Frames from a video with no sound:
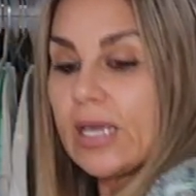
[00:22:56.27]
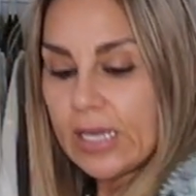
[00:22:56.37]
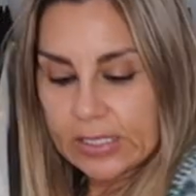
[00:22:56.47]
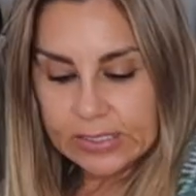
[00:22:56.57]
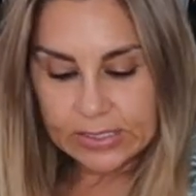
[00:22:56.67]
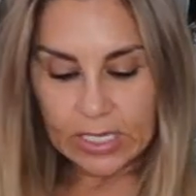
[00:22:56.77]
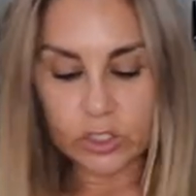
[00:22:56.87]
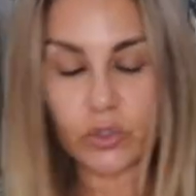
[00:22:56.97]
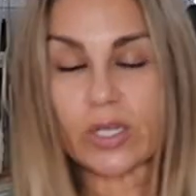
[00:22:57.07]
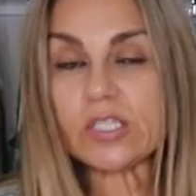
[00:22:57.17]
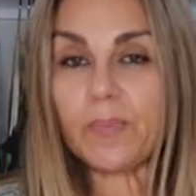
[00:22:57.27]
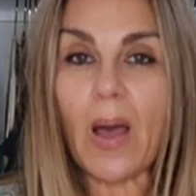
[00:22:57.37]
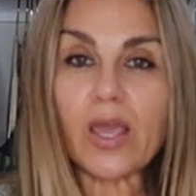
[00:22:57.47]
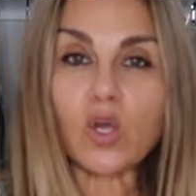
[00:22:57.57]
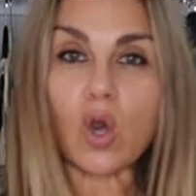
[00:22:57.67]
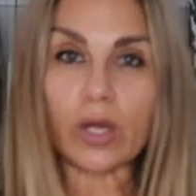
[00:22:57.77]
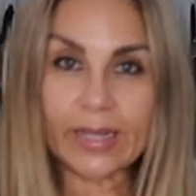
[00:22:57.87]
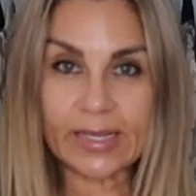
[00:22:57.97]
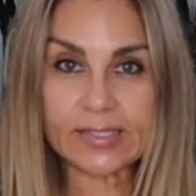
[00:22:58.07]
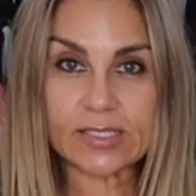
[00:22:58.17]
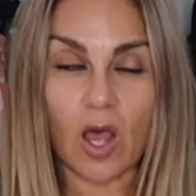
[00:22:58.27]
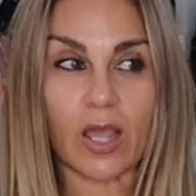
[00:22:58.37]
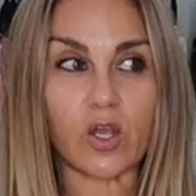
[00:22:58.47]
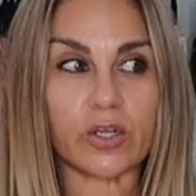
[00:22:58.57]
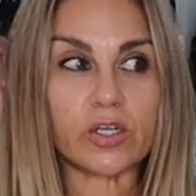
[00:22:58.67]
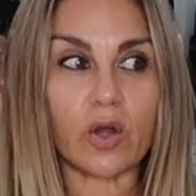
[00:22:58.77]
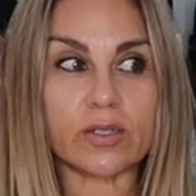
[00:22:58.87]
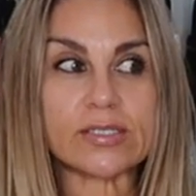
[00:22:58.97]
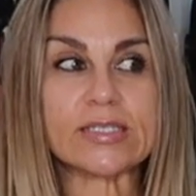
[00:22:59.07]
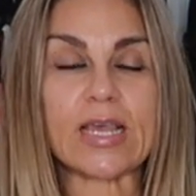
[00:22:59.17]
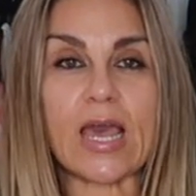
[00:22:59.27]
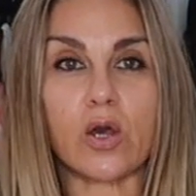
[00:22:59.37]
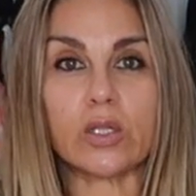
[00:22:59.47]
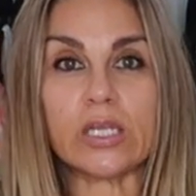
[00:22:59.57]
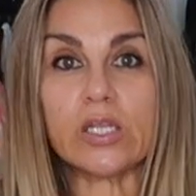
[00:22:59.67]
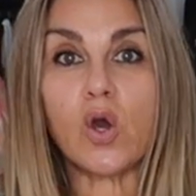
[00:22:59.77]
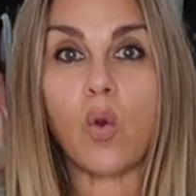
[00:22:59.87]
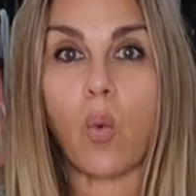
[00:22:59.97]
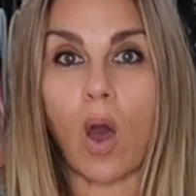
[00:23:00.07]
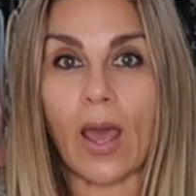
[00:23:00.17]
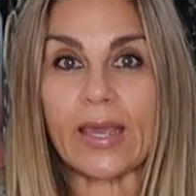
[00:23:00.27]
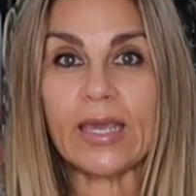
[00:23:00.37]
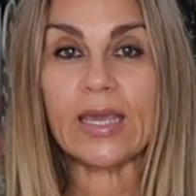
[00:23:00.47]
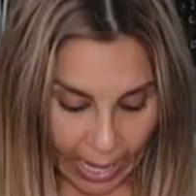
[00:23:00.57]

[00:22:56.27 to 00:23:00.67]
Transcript: It's a dress by Goddess. I got it on sale in Hawaii.